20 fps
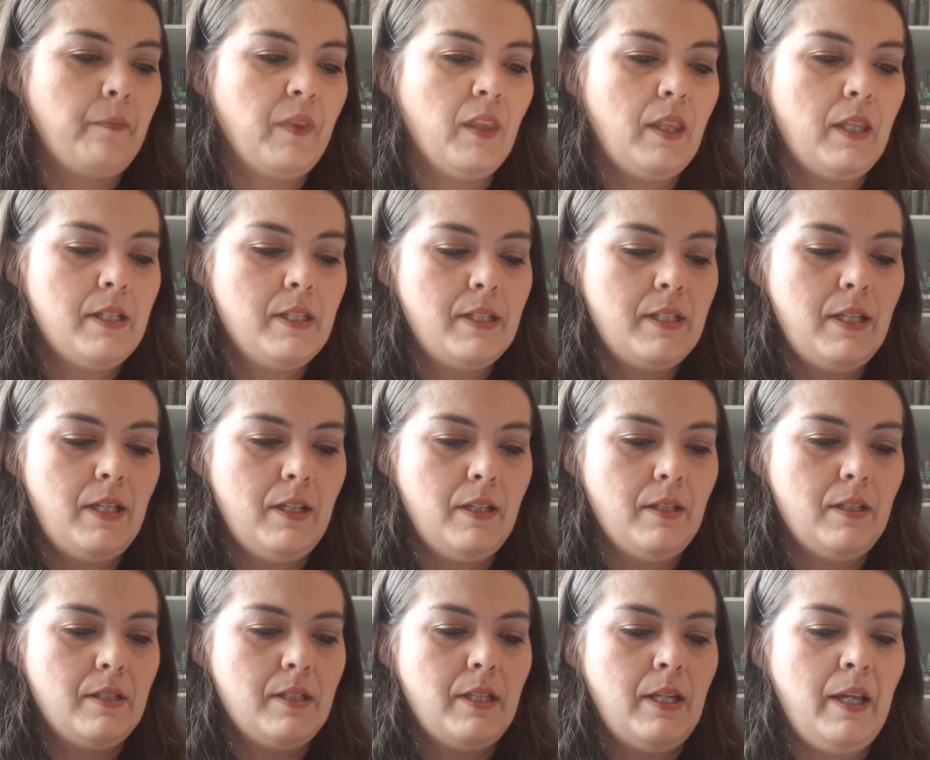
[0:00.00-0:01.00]
This
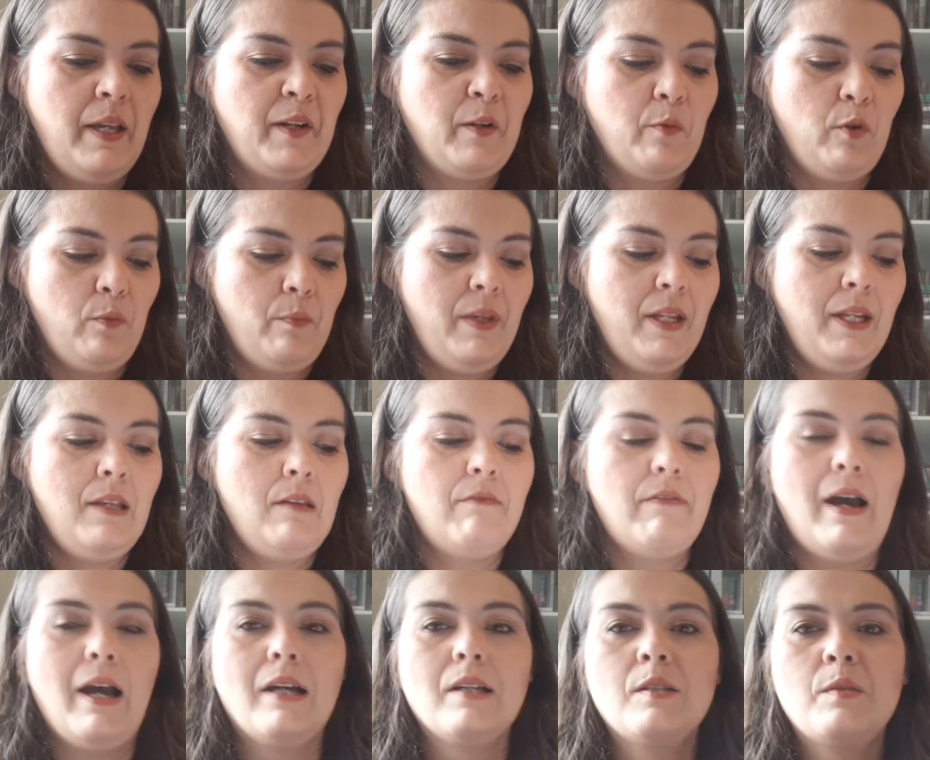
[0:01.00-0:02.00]
is an animal mini
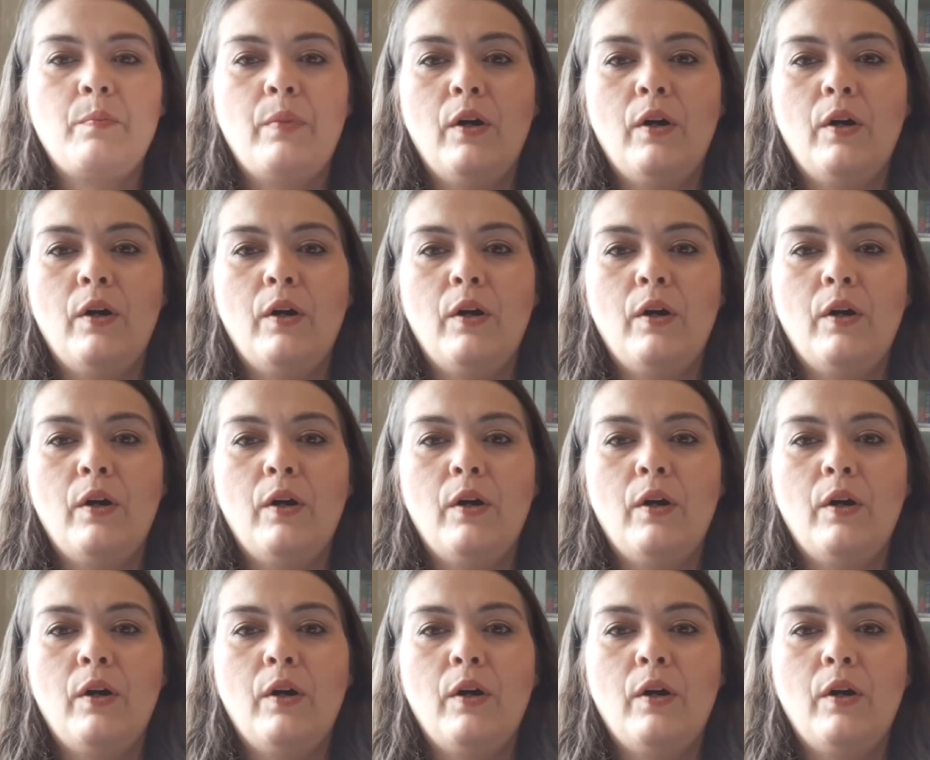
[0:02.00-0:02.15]
facts